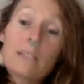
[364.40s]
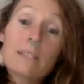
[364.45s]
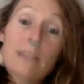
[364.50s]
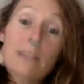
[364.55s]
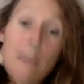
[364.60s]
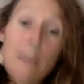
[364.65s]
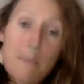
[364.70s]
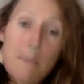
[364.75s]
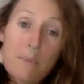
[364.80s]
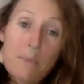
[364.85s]
is
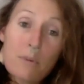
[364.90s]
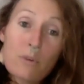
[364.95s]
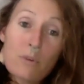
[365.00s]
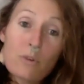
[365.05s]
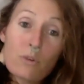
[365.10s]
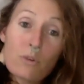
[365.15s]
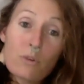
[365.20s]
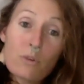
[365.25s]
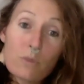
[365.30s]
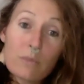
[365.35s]
them
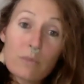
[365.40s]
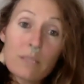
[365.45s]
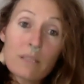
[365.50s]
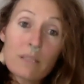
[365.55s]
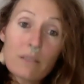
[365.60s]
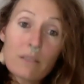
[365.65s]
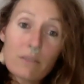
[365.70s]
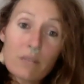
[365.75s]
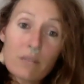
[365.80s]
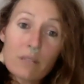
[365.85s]
who will be
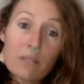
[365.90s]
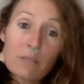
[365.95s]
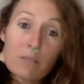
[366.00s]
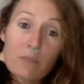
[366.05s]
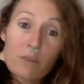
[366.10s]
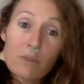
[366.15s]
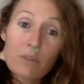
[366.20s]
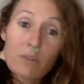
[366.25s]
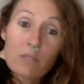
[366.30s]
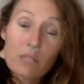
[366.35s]
suffering the
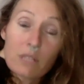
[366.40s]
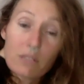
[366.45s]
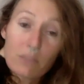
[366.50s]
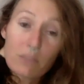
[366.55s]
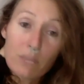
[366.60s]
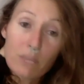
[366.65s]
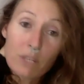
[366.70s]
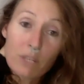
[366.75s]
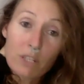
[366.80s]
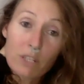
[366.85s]
most
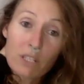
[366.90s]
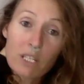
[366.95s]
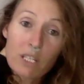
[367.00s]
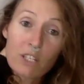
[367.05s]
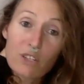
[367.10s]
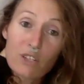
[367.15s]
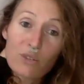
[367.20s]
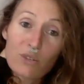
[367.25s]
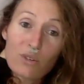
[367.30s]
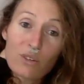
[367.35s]
if we
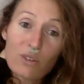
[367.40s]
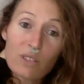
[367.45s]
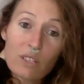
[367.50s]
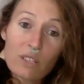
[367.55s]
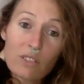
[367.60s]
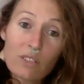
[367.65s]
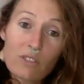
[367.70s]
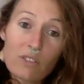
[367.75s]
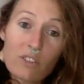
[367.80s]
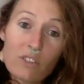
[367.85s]
continue on
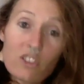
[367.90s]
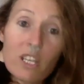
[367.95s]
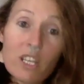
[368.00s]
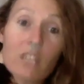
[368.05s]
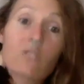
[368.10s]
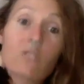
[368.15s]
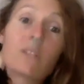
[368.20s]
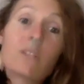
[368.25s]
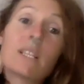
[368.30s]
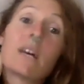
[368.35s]
this
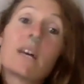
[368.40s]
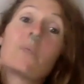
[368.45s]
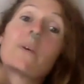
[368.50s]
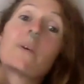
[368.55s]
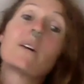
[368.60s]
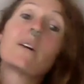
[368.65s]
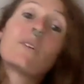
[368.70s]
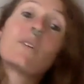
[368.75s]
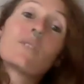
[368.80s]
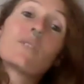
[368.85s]
trajectory that
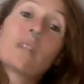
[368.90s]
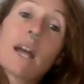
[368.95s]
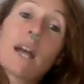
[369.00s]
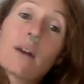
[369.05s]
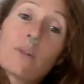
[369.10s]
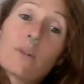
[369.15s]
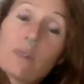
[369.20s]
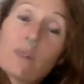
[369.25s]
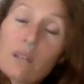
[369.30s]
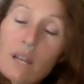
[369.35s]
we are on
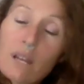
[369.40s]
now.